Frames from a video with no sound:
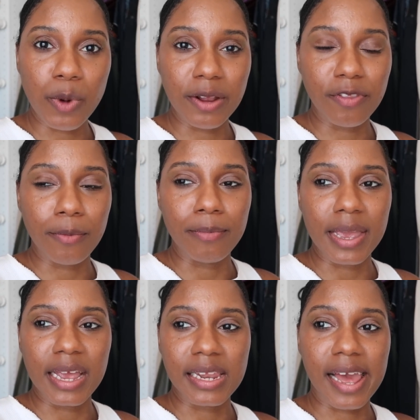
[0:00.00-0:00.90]
one of them
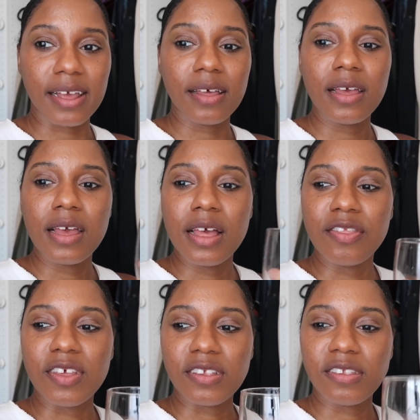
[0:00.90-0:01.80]
being like
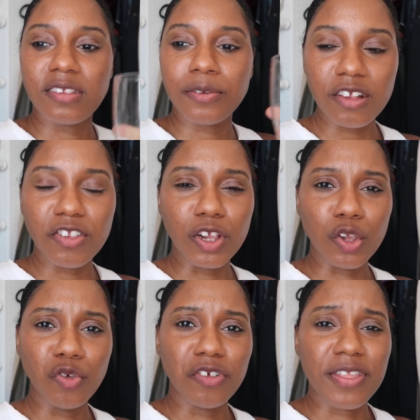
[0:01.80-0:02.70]
this
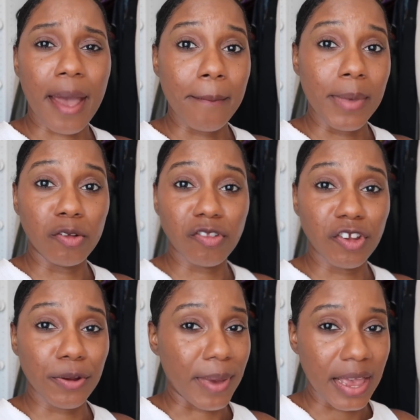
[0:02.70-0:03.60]
solution that
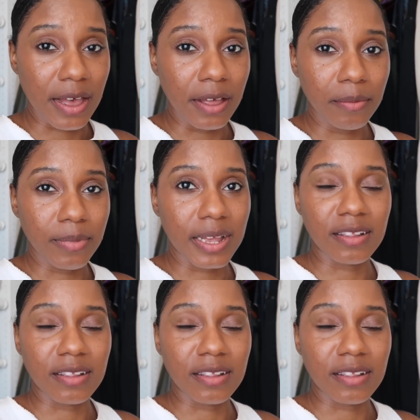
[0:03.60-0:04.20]
melts your makeup